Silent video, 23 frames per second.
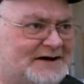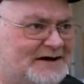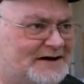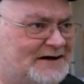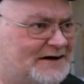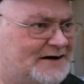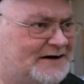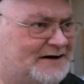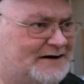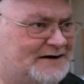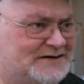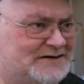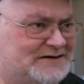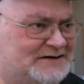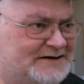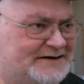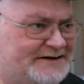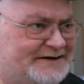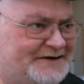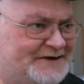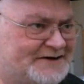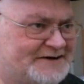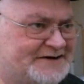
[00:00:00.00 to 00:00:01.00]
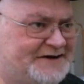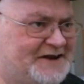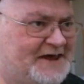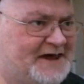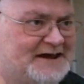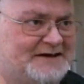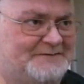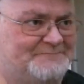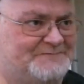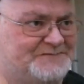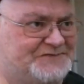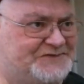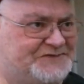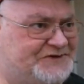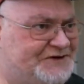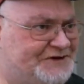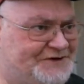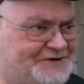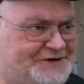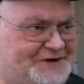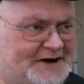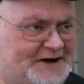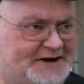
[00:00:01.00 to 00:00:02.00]
Uh, duct tape
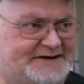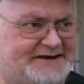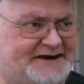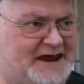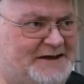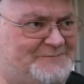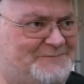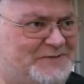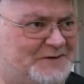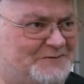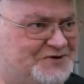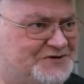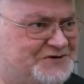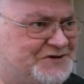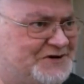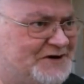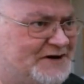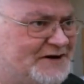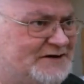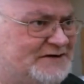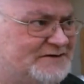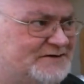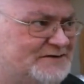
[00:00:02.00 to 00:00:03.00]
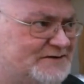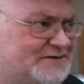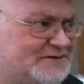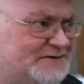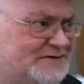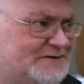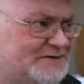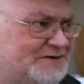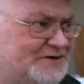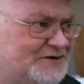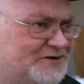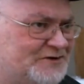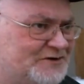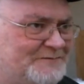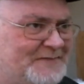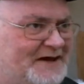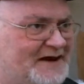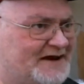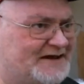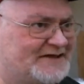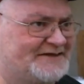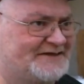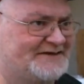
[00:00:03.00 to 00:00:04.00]
duct tape them shut,
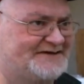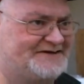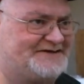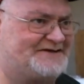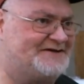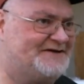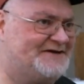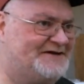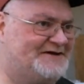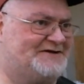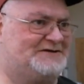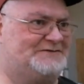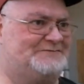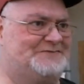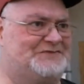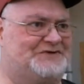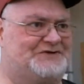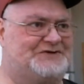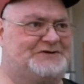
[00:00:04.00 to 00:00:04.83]
hermetically seal them.